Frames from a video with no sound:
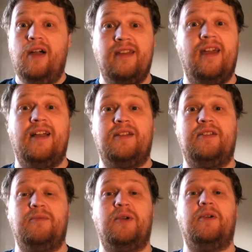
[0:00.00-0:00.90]
Yes,
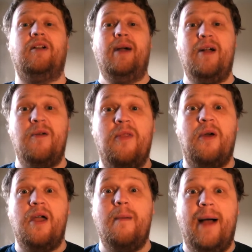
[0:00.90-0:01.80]
I'm talking about
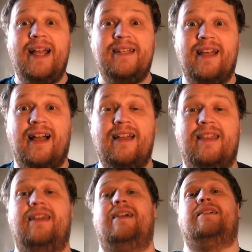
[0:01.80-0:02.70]
The Amazing
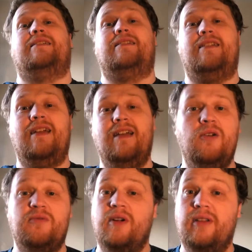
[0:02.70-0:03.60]
Atheist,
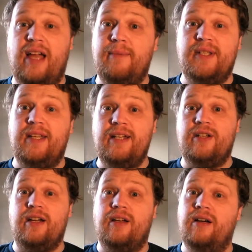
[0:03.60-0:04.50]
whose real name is
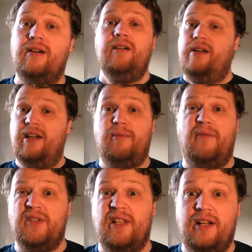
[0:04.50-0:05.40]
TJ Kirk, and I'm
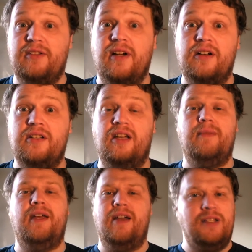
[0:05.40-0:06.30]
obviously not doxing him there.